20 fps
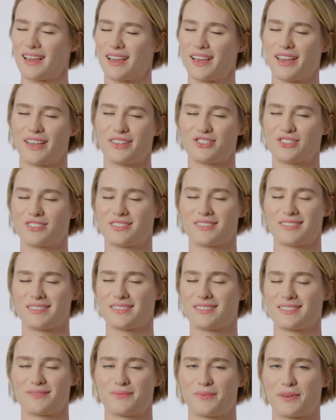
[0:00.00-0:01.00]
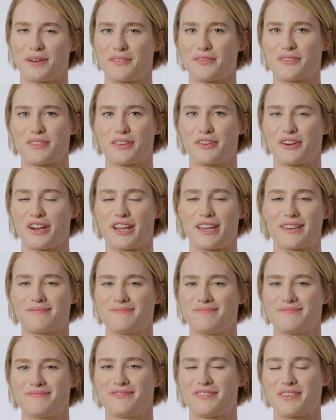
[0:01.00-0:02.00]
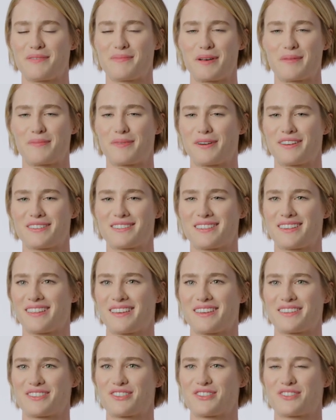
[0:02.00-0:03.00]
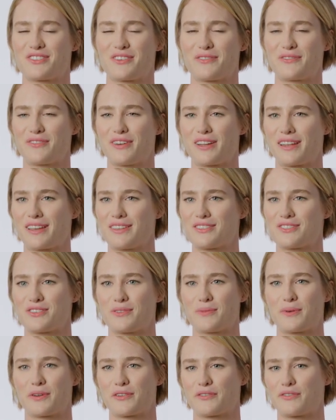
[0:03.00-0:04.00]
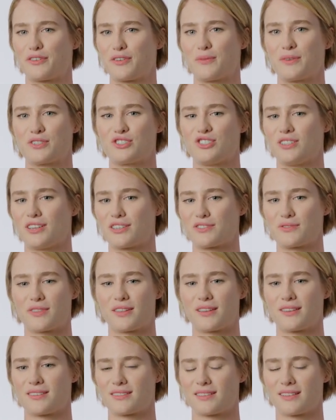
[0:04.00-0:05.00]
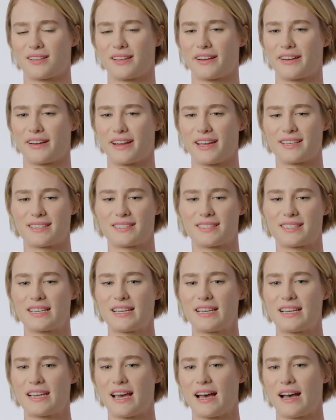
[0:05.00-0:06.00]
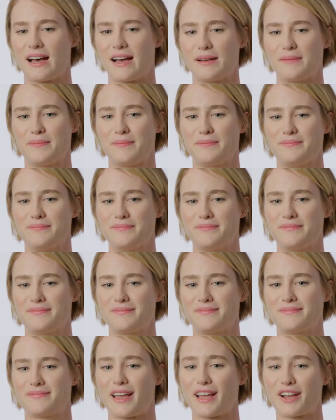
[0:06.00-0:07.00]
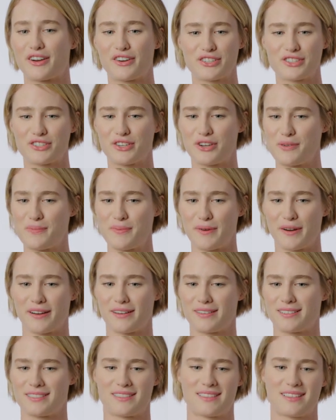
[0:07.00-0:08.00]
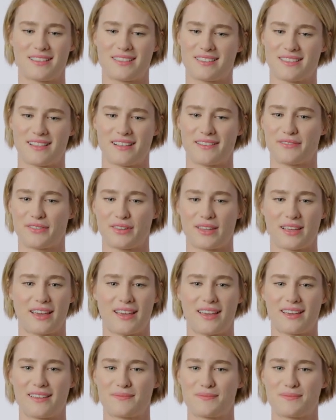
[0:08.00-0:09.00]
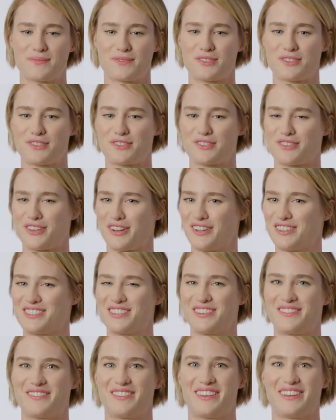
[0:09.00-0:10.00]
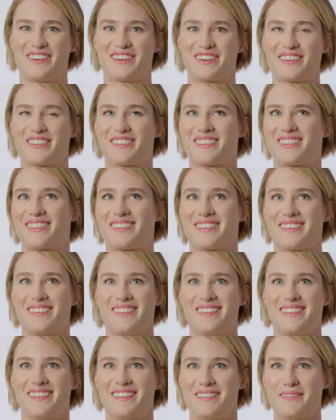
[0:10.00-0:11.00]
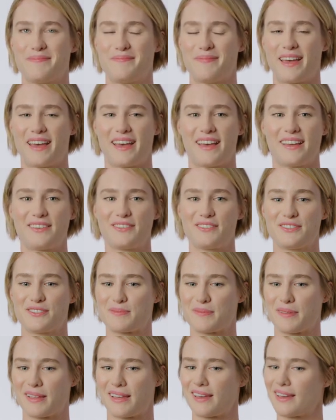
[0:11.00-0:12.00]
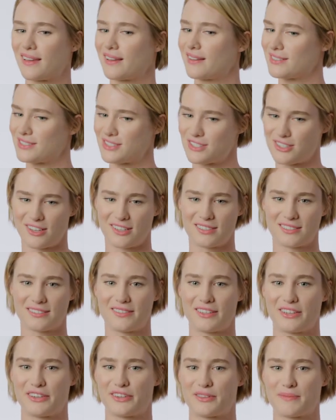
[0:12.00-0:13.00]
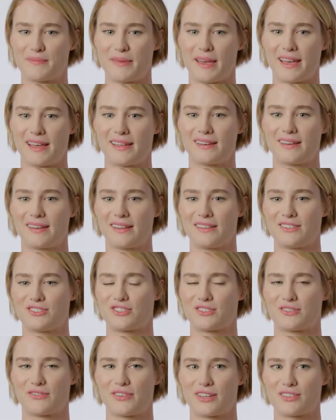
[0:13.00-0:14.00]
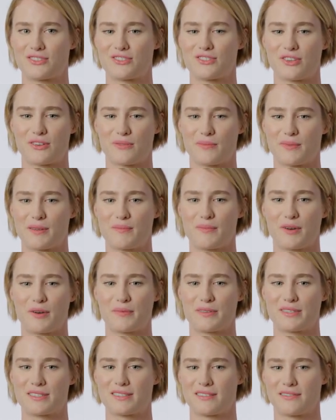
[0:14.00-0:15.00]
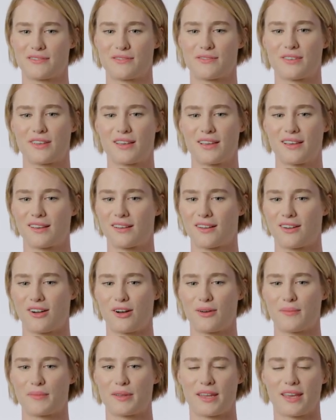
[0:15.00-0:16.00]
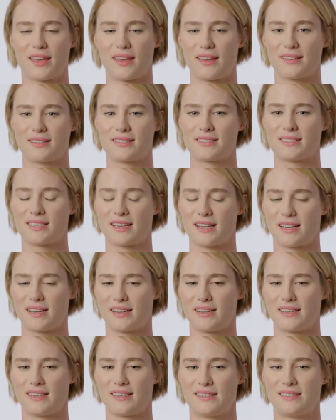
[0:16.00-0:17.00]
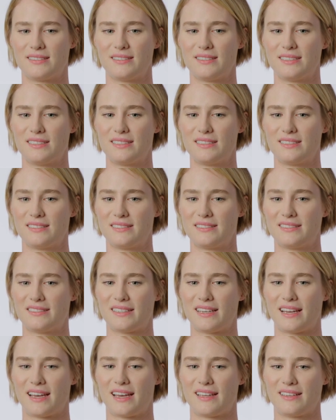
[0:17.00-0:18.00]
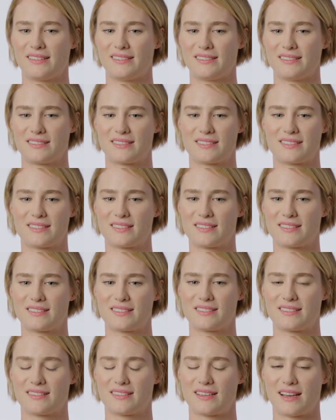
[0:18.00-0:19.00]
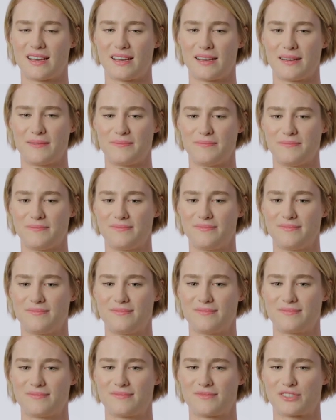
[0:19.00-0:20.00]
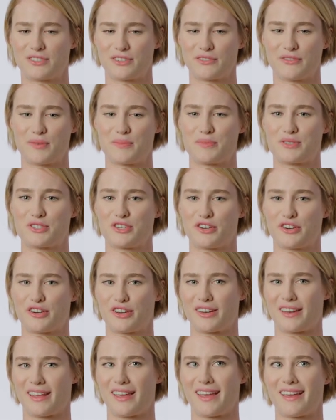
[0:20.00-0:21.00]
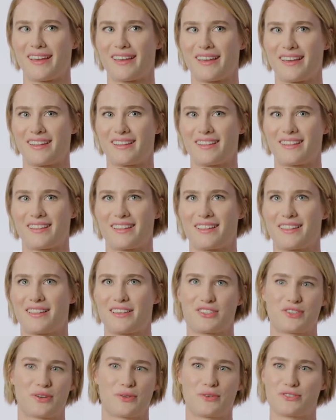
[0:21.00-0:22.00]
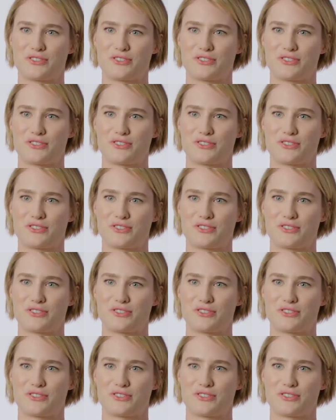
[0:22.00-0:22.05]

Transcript: it just is one of the great female parts. I think it's so funny and so wonderful, and what she does with it is hilarious. Um, and Chris Cooper is this lovely salt of the earth man who's playing a salt of the earth man, and he's just found so many moments of comedy and uh, and um, sort of absurdity in this whole